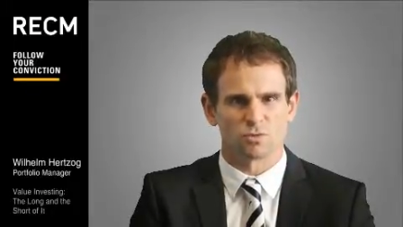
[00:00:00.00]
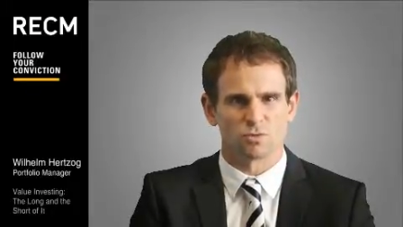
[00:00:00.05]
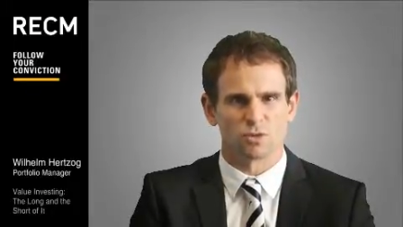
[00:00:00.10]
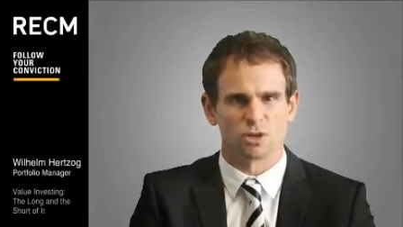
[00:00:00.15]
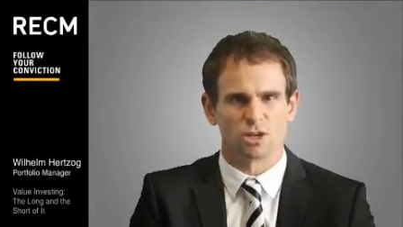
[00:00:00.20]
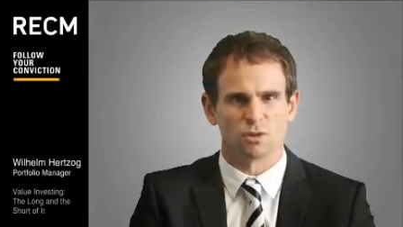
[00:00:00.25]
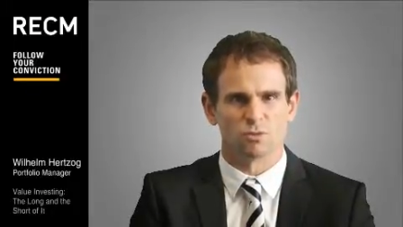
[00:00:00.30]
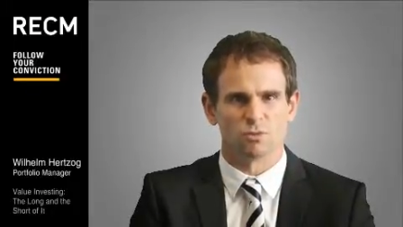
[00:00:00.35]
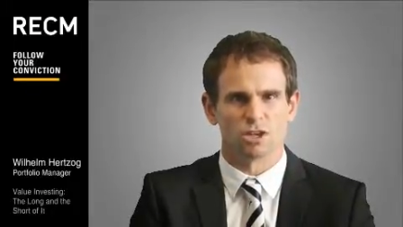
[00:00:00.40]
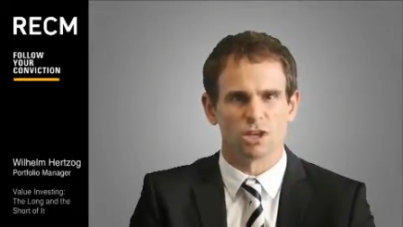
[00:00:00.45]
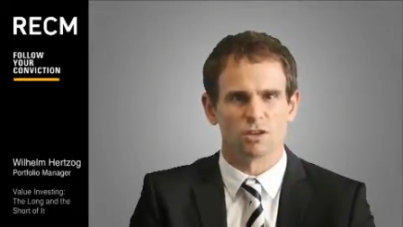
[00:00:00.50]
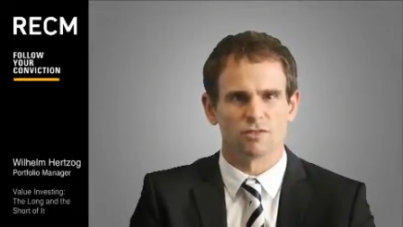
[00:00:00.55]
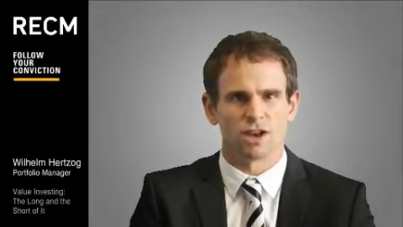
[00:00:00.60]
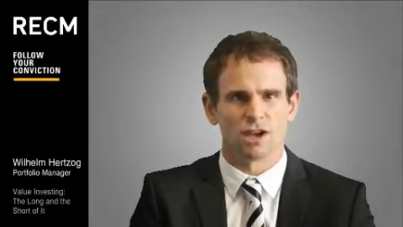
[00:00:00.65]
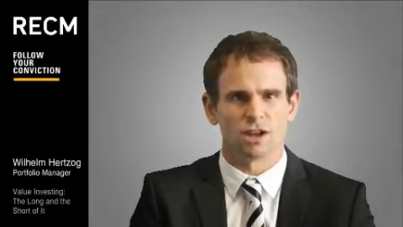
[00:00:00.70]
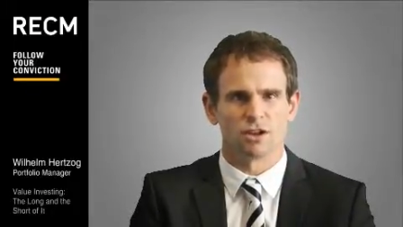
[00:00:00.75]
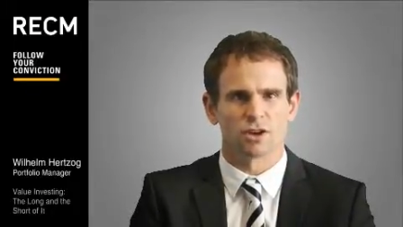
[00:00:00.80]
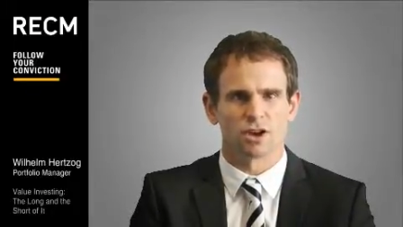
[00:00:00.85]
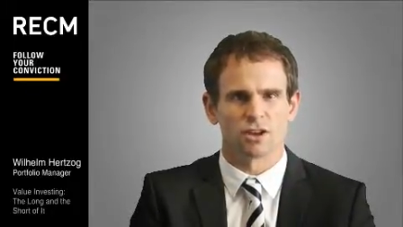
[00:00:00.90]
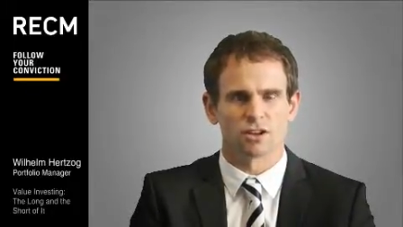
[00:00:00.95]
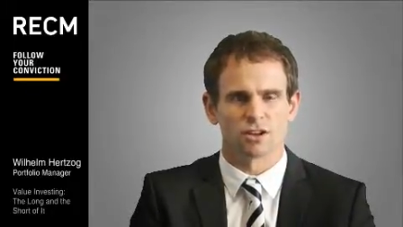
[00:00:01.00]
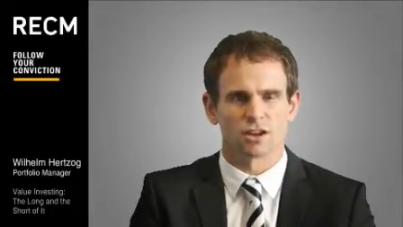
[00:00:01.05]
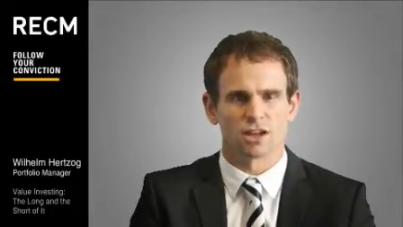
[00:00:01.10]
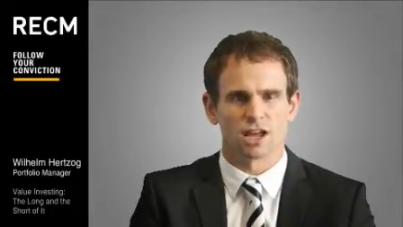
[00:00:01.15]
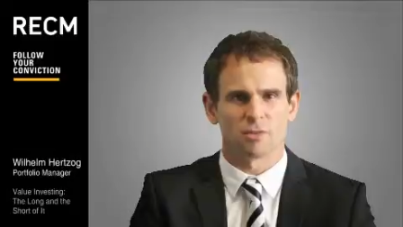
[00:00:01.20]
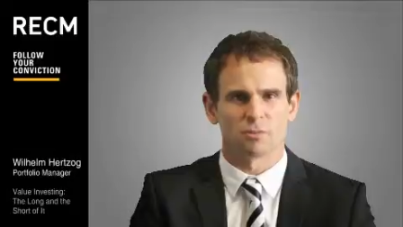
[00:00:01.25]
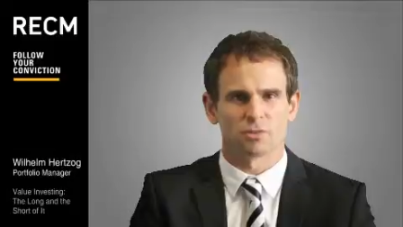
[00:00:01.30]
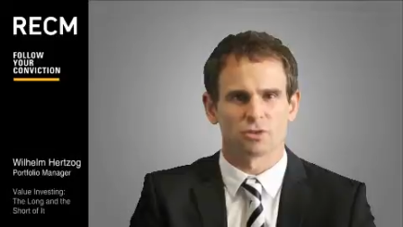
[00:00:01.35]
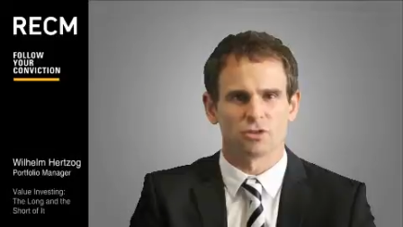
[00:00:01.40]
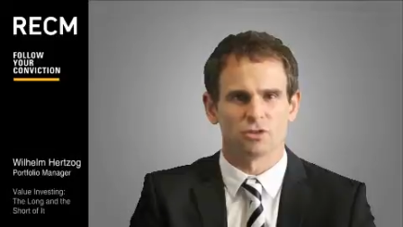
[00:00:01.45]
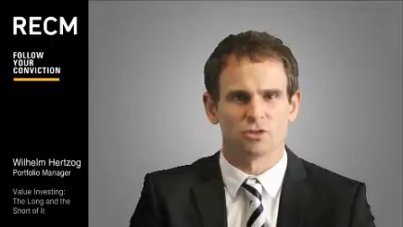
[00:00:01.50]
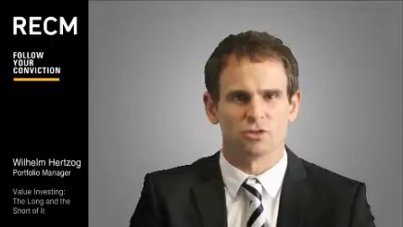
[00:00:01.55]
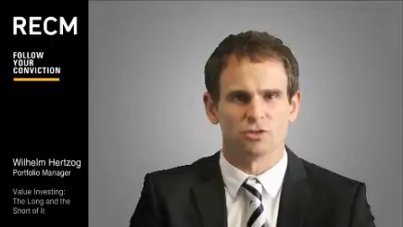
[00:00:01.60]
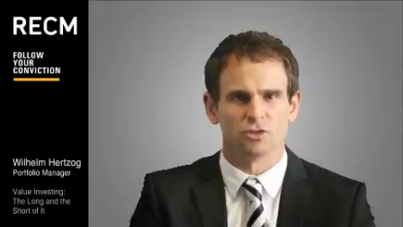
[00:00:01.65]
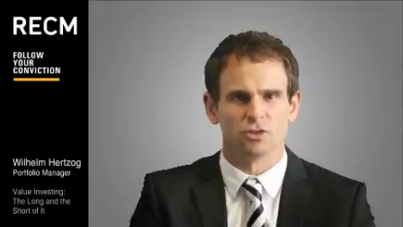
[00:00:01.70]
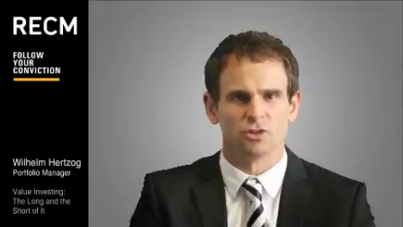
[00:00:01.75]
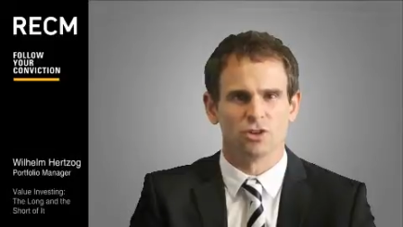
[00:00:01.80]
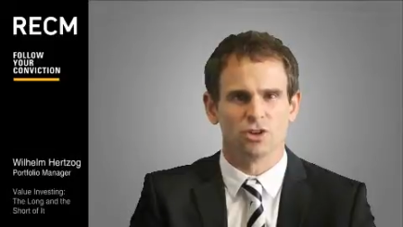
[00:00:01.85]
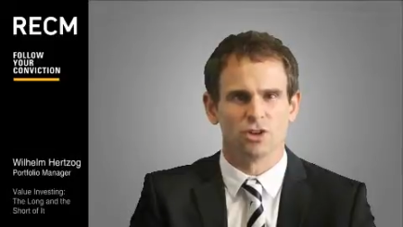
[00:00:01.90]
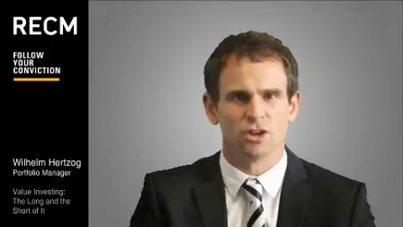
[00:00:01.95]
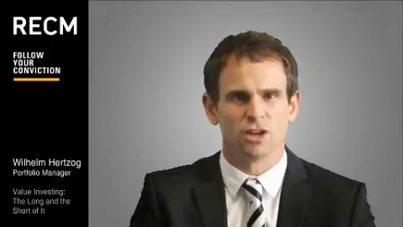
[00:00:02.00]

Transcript: where we have allocated capital to,